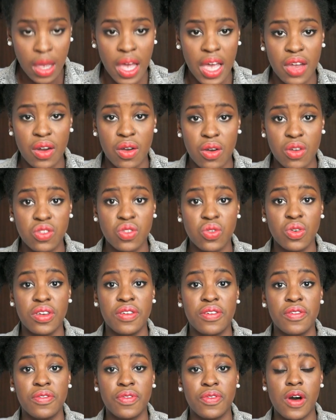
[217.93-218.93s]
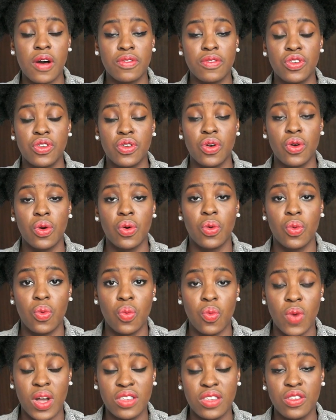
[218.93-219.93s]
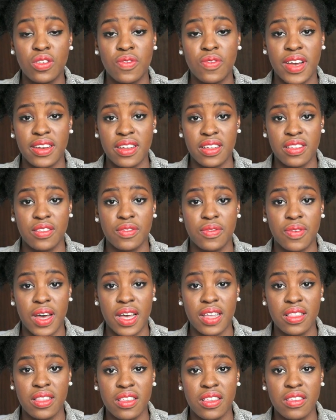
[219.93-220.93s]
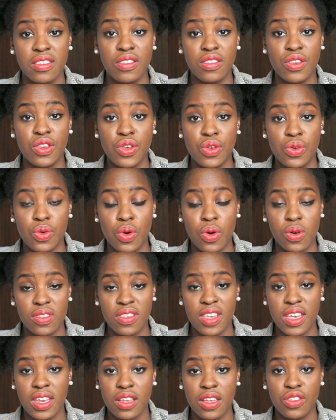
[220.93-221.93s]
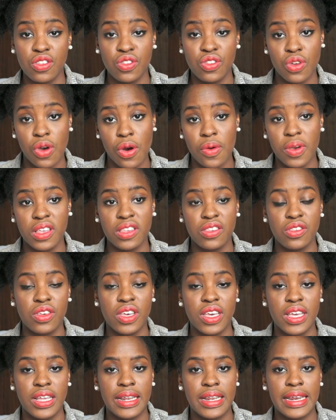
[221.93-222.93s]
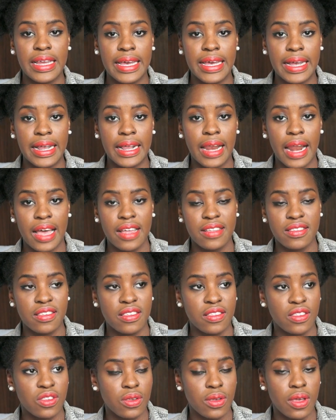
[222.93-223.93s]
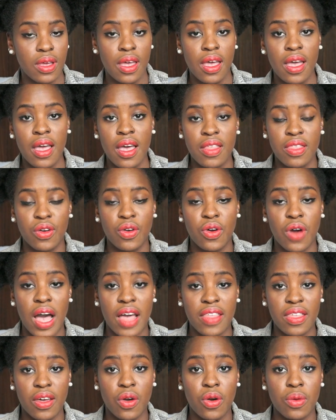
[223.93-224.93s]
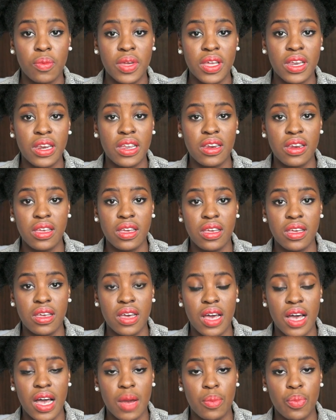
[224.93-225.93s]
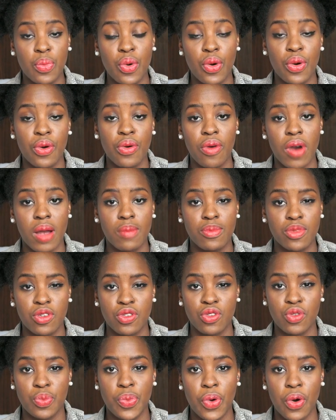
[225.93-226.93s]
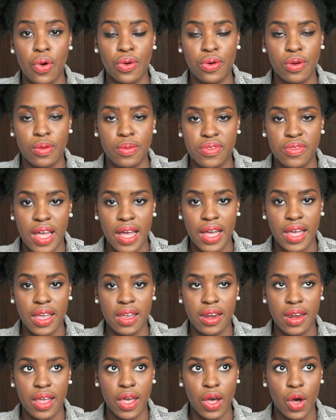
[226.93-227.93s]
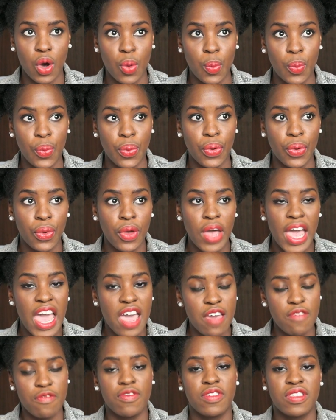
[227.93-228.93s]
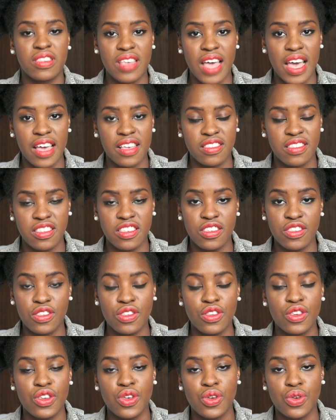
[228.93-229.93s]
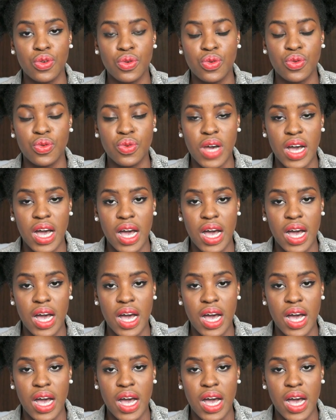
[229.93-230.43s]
And also it involves, you know, once you've identified these new alternate stories, you can link clients into the other community programs or support groups that can help emphasize these new